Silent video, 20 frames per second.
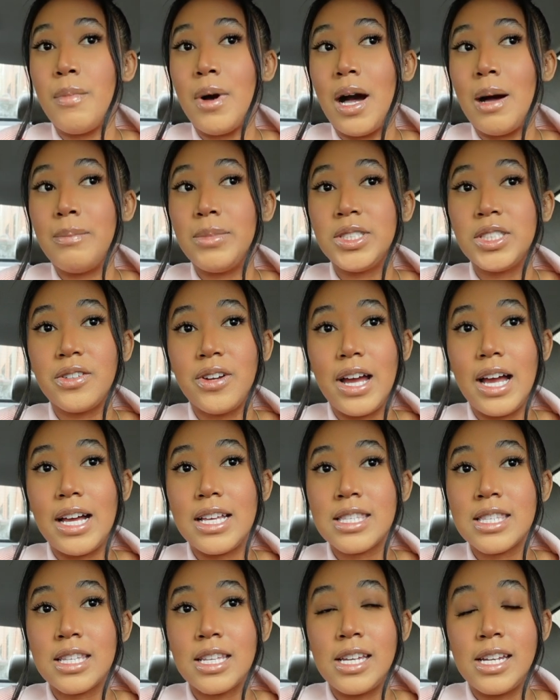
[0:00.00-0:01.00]
pampas
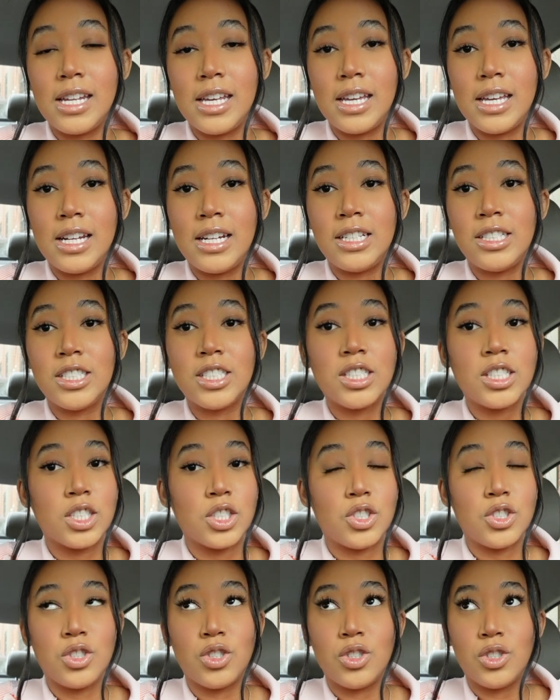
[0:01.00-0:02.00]
grass in it and it just
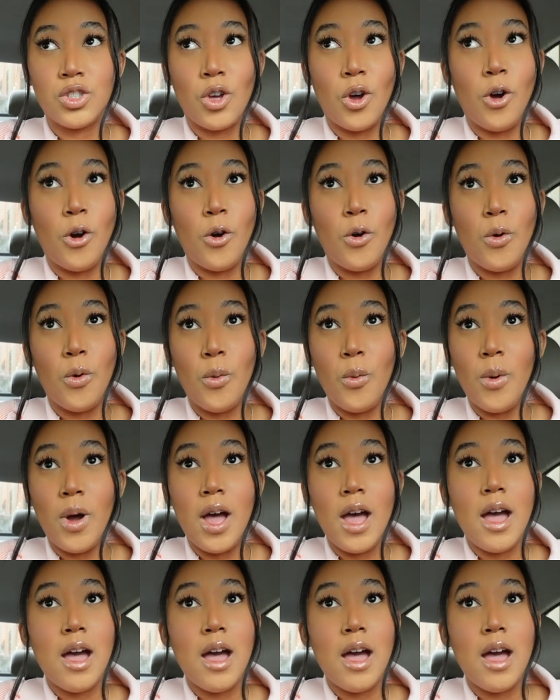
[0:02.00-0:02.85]
looks so